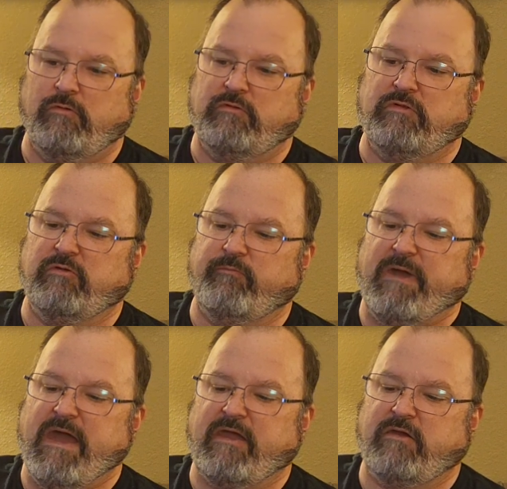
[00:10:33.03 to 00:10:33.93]
to the
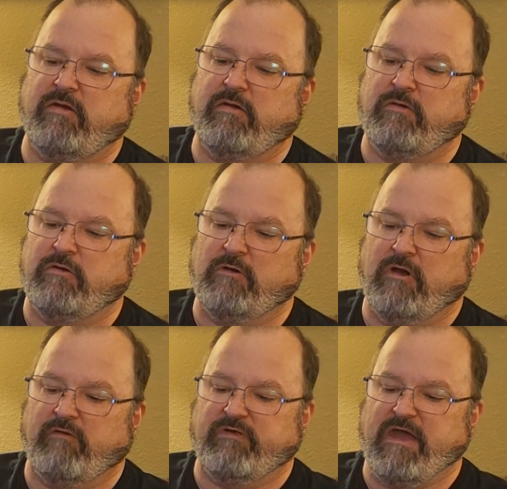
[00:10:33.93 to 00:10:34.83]
back
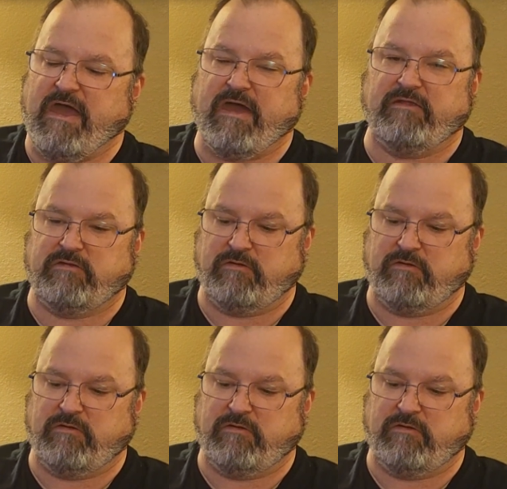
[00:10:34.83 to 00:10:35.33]
of the hat.